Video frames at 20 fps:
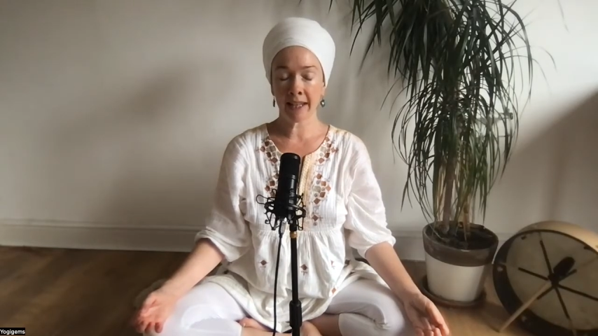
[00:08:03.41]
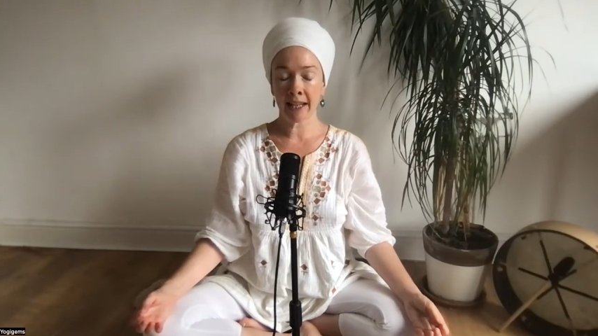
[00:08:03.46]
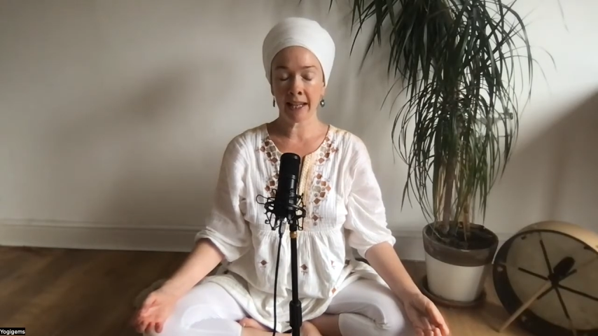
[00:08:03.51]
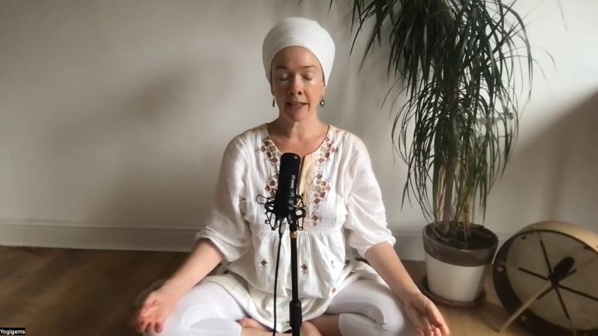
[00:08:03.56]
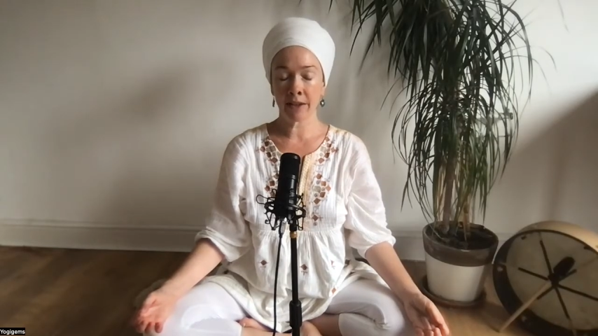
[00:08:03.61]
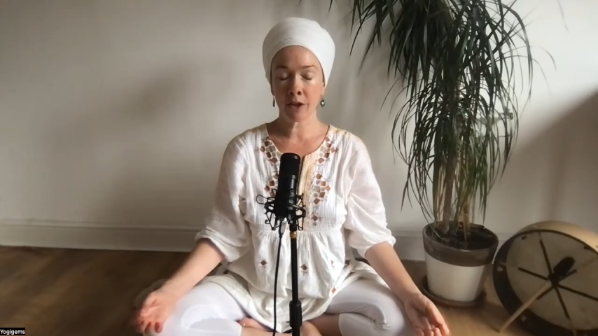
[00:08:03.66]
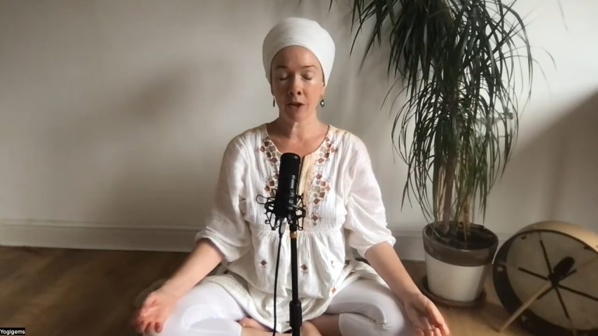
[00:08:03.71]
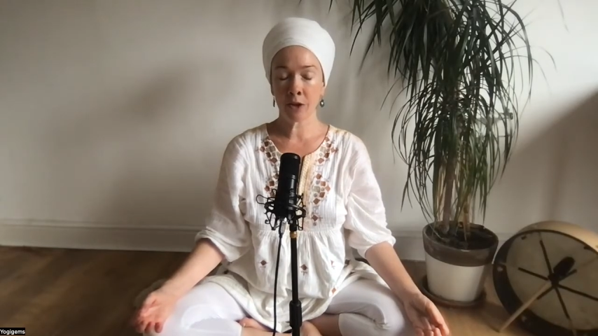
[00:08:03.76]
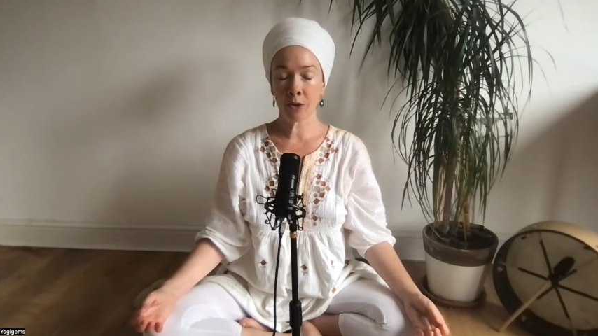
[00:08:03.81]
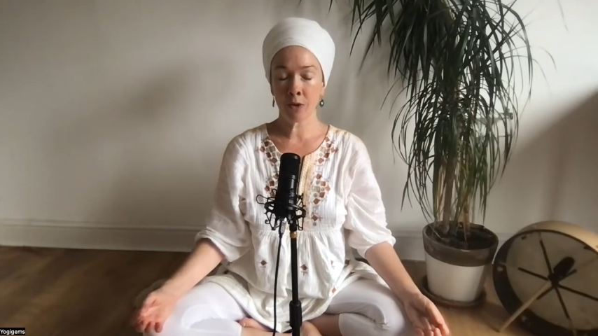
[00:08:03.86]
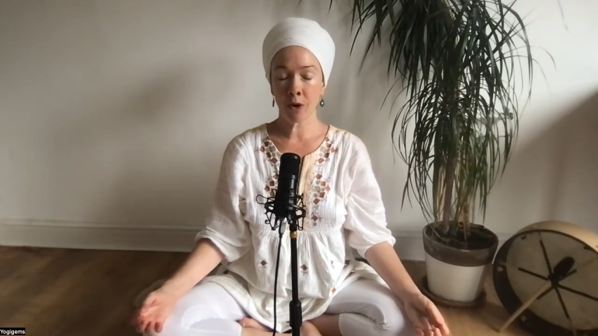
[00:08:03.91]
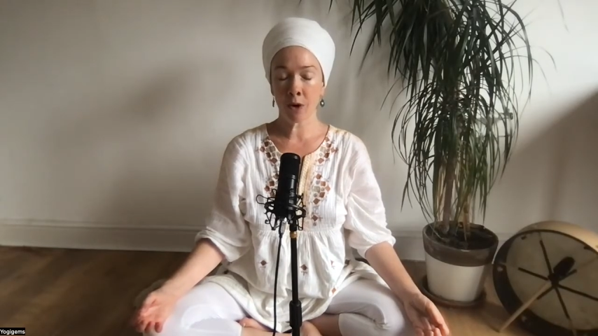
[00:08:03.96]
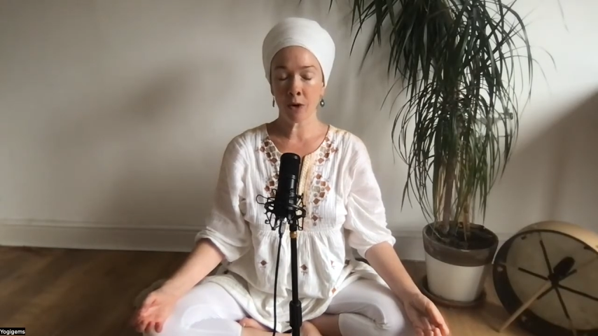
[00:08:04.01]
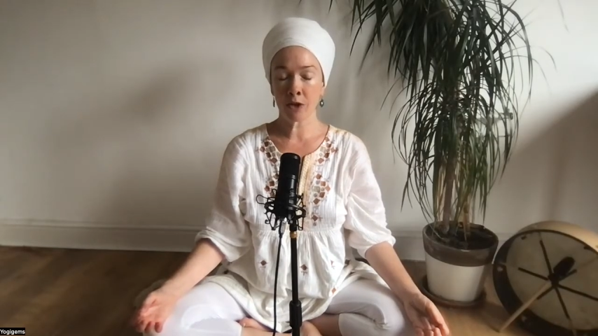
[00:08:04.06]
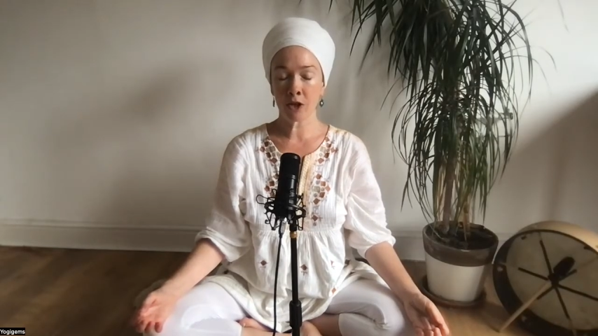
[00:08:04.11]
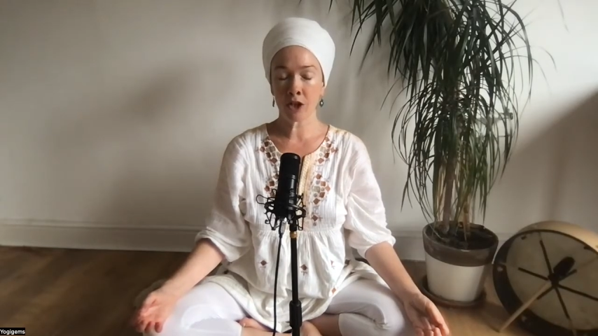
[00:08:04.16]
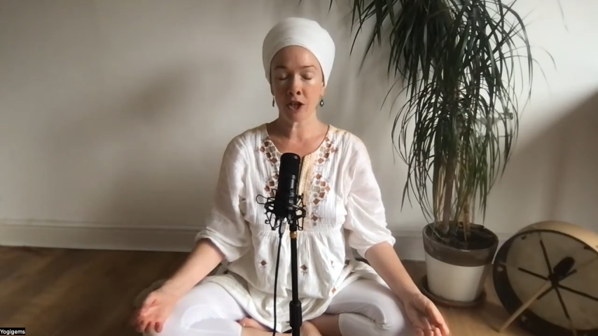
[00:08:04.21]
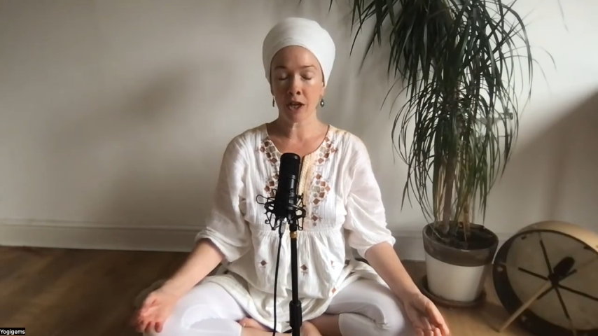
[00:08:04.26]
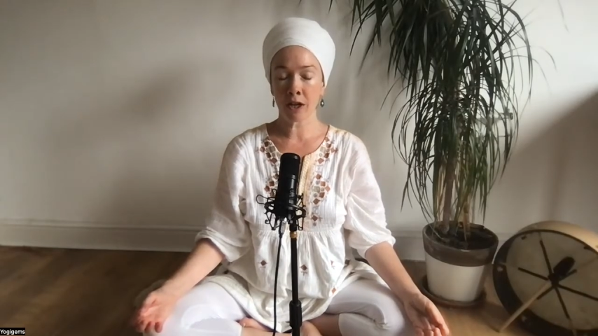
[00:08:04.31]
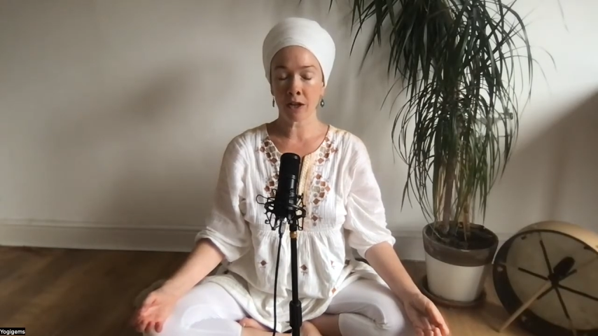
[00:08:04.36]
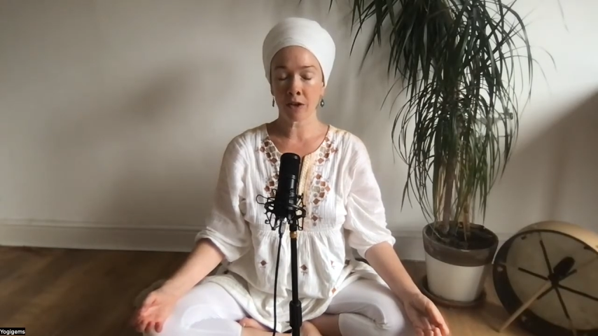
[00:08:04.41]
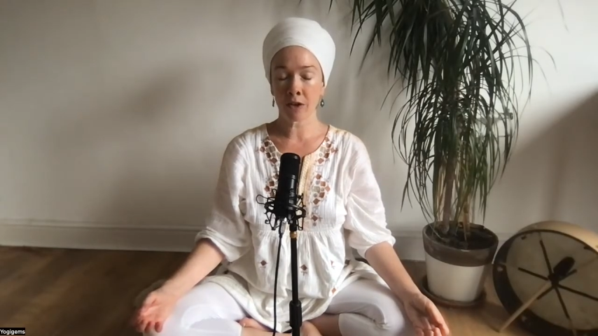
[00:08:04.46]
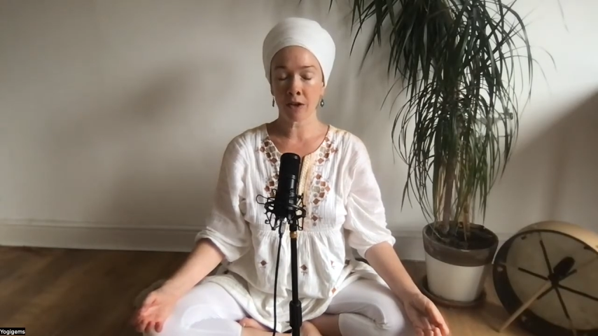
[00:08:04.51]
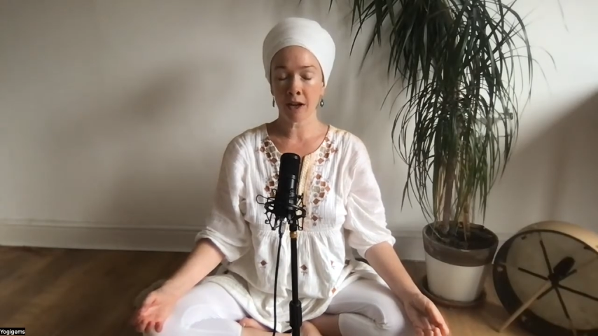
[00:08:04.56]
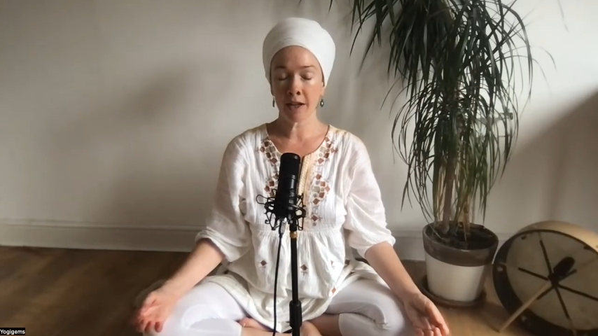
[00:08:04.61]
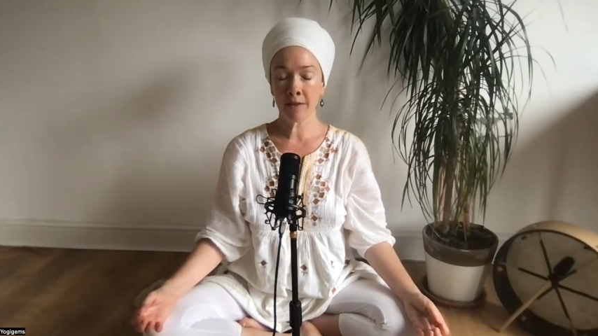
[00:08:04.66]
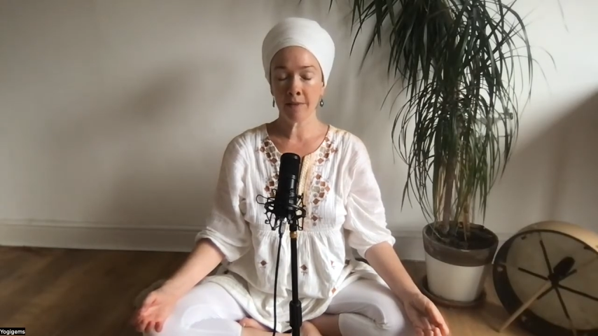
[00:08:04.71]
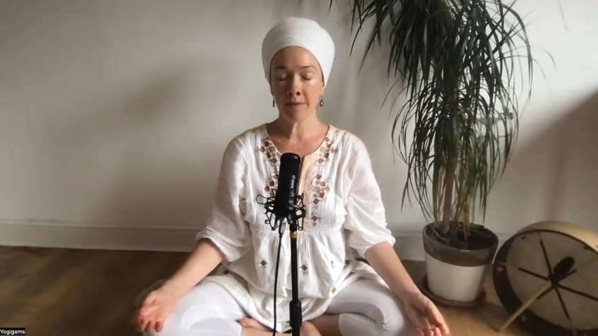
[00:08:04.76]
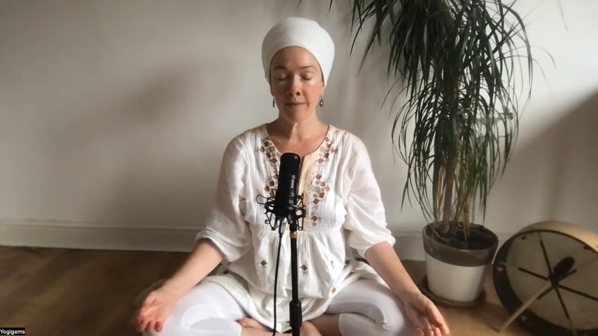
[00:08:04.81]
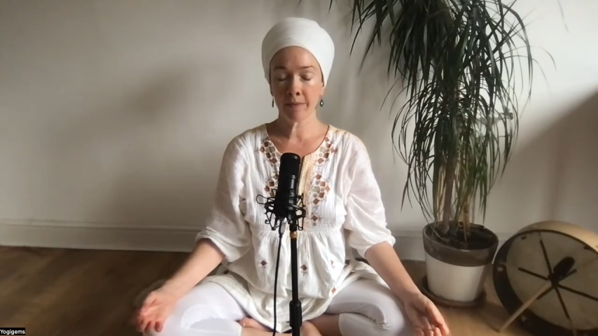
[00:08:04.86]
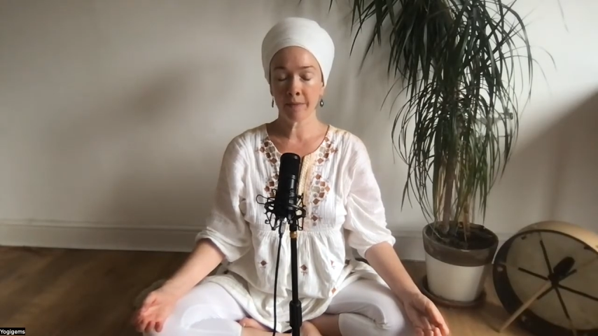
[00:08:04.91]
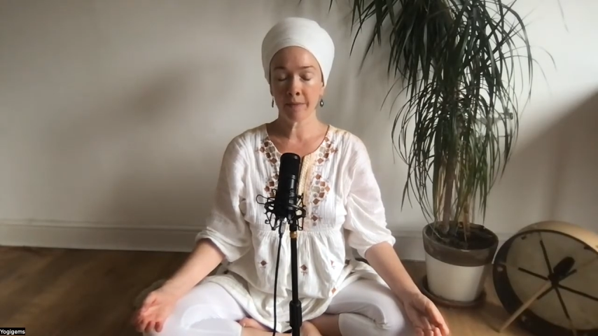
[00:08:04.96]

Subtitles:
in the throat chakra